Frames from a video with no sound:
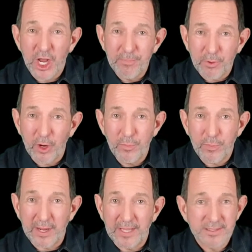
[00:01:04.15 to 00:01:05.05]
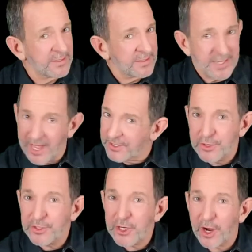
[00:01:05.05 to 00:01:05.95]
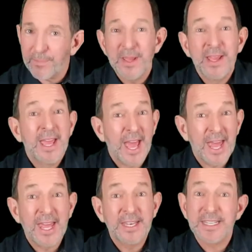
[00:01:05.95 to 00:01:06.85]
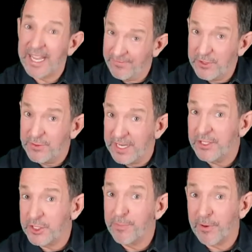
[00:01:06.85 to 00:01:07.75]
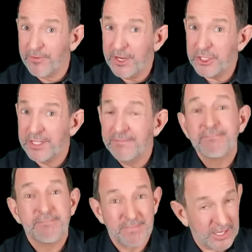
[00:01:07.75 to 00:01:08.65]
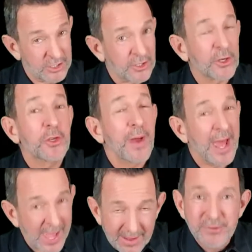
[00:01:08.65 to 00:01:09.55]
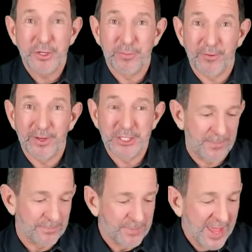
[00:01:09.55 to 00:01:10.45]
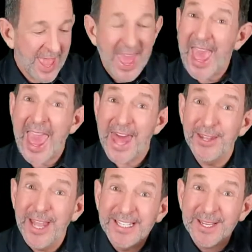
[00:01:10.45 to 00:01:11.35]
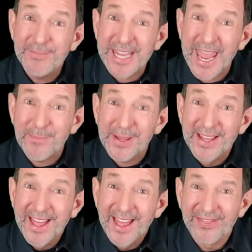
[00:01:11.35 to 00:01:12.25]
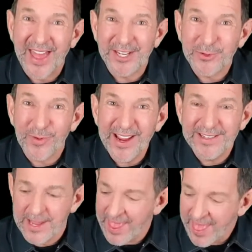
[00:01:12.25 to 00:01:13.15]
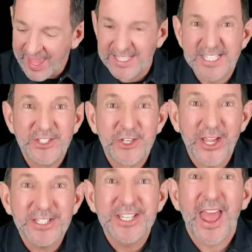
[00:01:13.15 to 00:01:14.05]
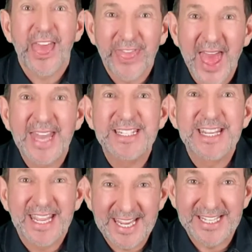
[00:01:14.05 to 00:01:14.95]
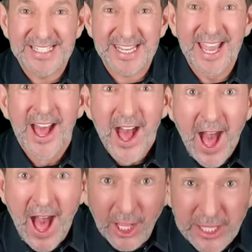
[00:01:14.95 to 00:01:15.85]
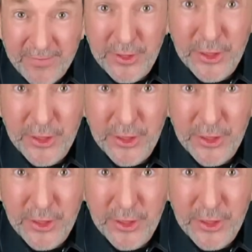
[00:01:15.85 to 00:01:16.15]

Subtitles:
appropriate, not too sharp. And if you need supervision, make sure you have supervision. And some tape. That's right. It's just that easy. I'll give you the